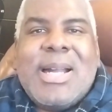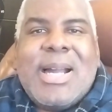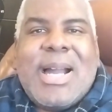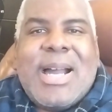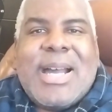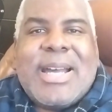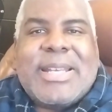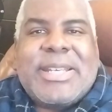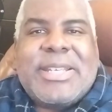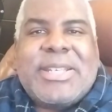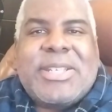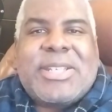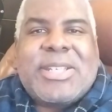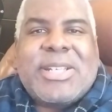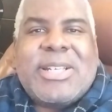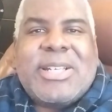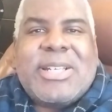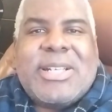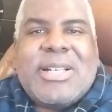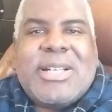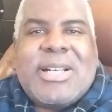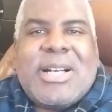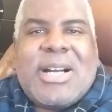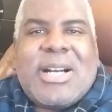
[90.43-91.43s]
And
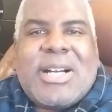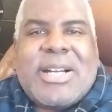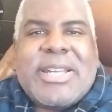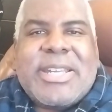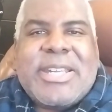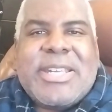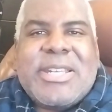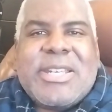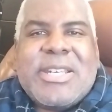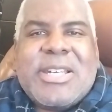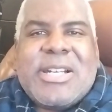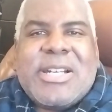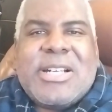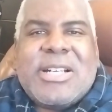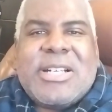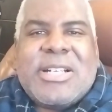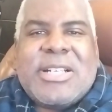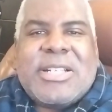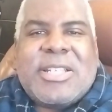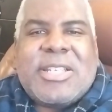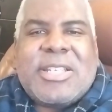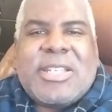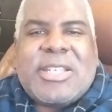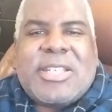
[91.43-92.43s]
uh, I
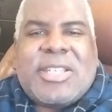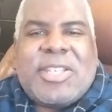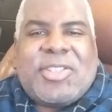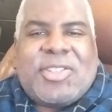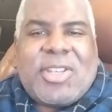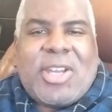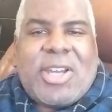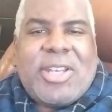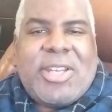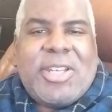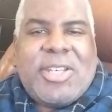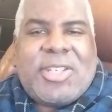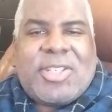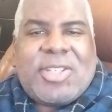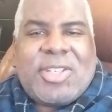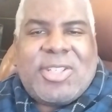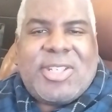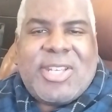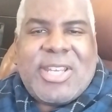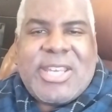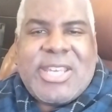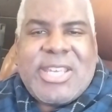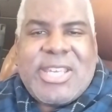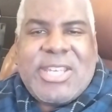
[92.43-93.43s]
uh, decided
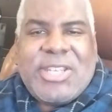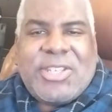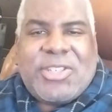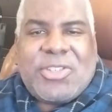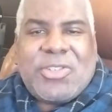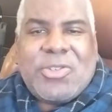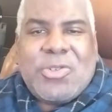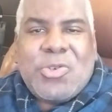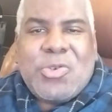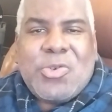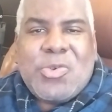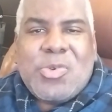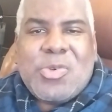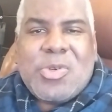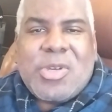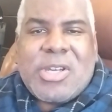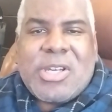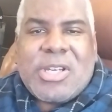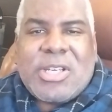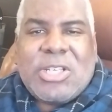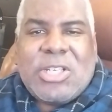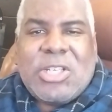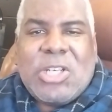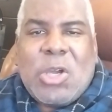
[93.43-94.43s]
today to
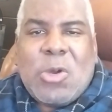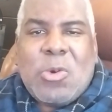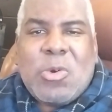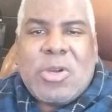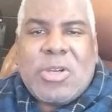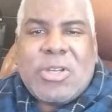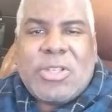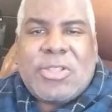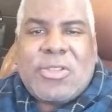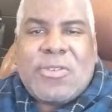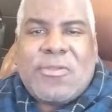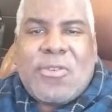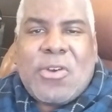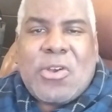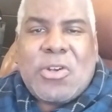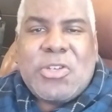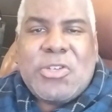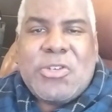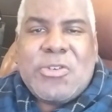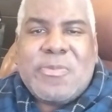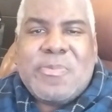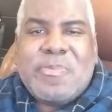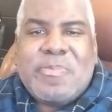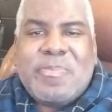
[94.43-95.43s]
uh, lower the
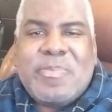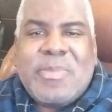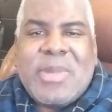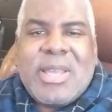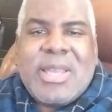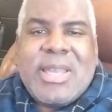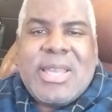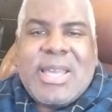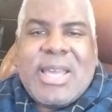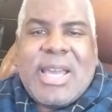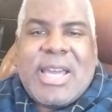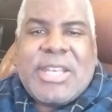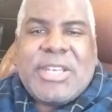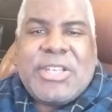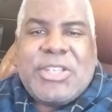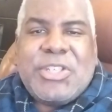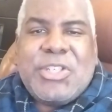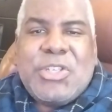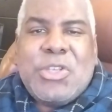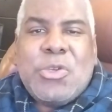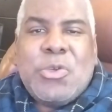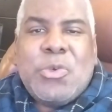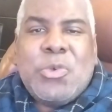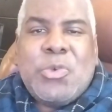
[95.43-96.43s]
volume and
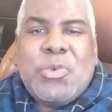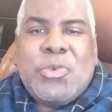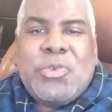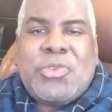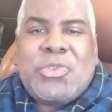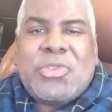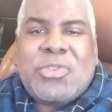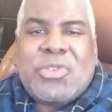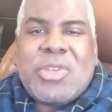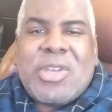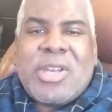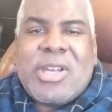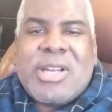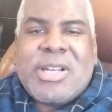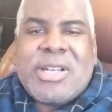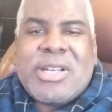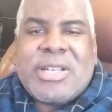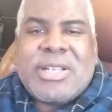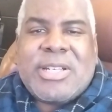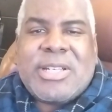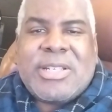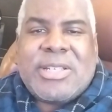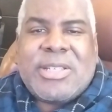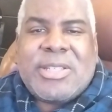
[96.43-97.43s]
use
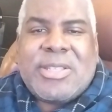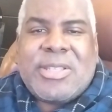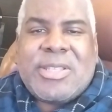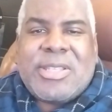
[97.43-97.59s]
uh,